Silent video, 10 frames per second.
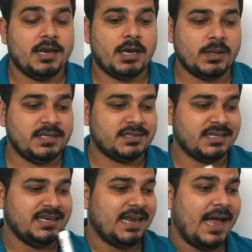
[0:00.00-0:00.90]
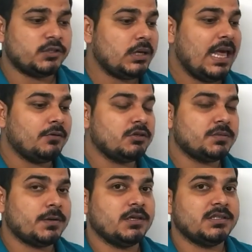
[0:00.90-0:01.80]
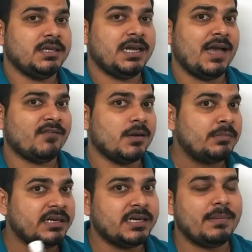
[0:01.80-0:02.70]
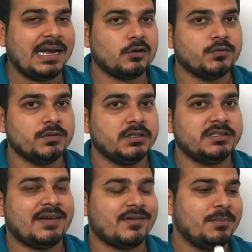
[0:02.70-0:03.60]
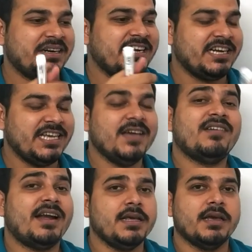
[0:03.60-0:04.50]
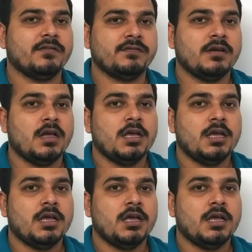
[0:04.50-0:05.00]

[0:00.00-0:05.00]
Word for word: Now guys, in natural language processing I've completed bag of words, I've completed T F I D F,